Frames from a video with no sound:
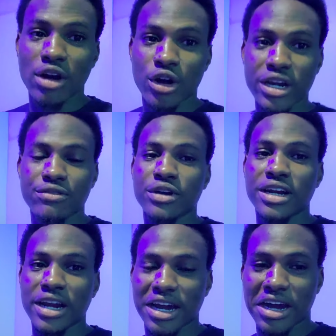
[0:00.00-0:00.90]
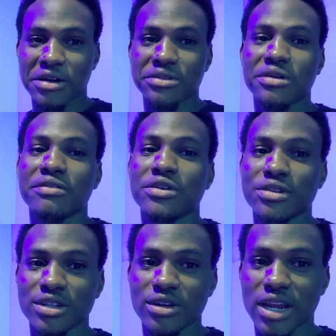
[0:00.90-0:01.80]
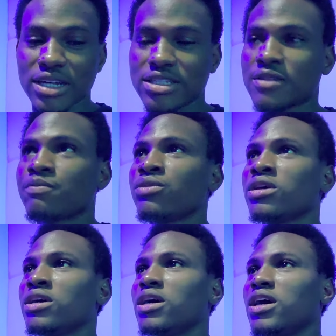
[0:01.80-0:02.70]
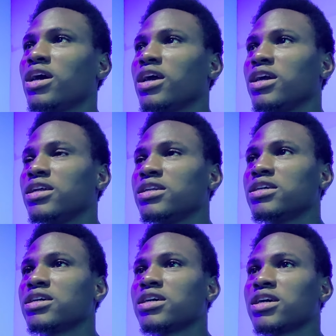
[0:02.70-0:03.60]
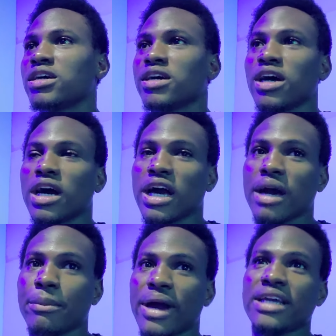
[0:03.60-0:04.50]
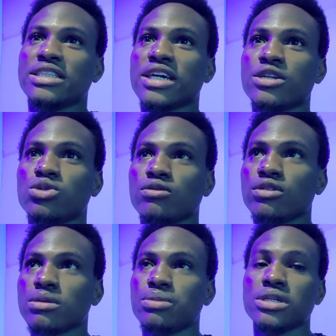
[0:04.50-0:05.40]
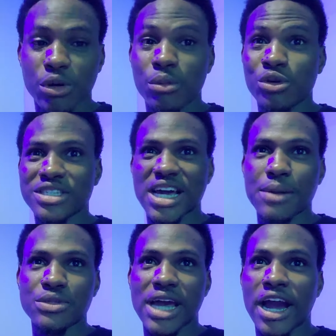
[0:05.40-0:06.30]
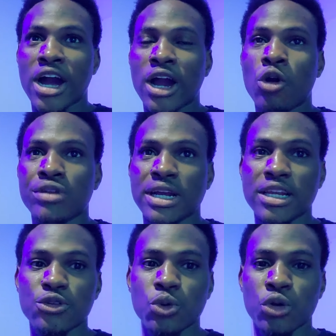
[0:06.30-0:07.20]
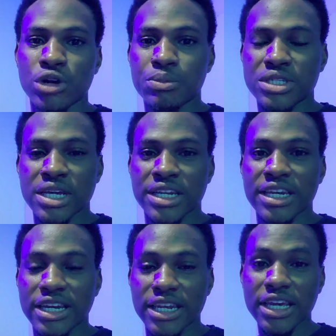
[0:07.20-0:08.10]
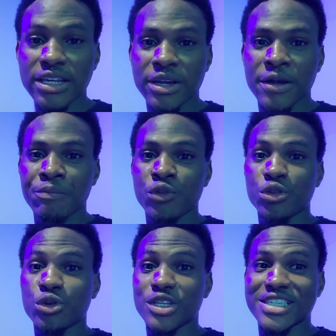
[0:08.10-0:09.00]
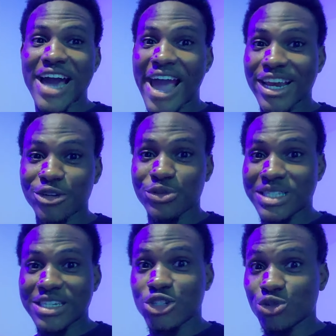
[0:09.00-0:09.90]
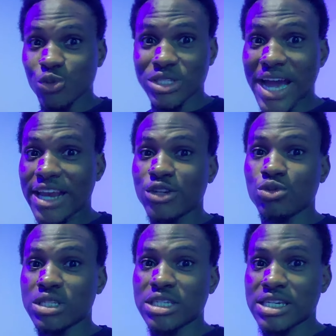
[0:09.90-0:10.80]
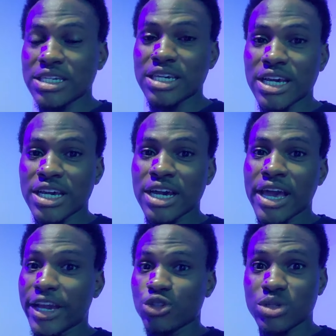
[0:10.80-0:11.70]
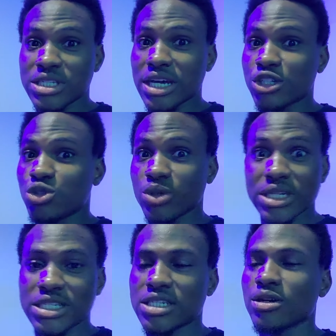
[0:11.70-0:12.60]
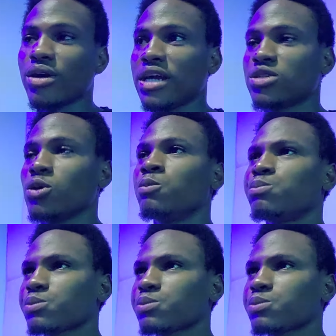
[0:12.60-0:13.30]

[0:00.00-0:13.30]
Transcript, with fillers: already funded an account of one hundred dollars, and um, I intend to flip it. But most times, I can conveniently do one hundred percent in a day, though it's highly risky with highly risky entries and trades. All right, so